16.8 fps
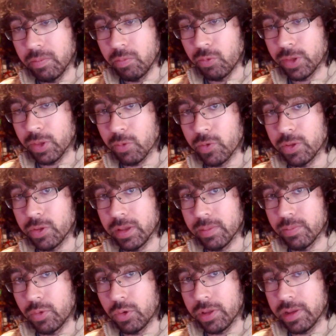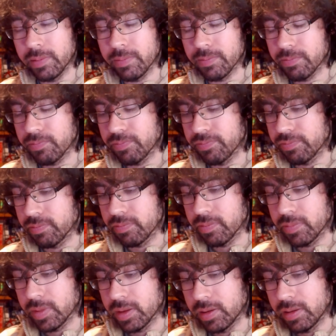was originally a bully,
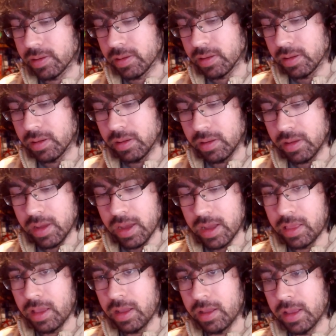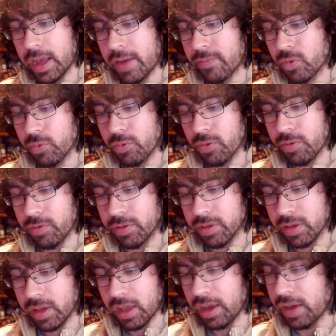and then afterwards,
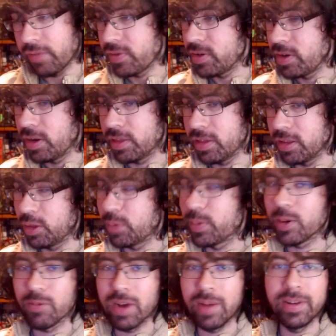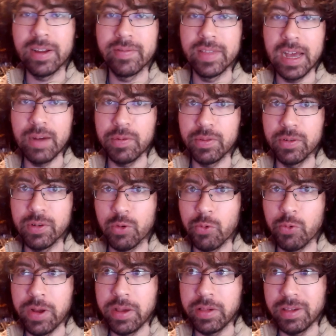I think you can see a little bit of remnant of that with their
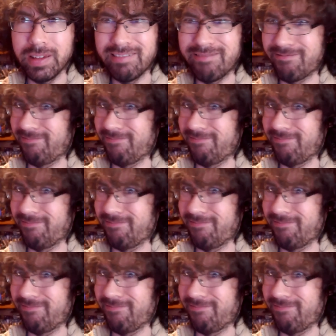crazy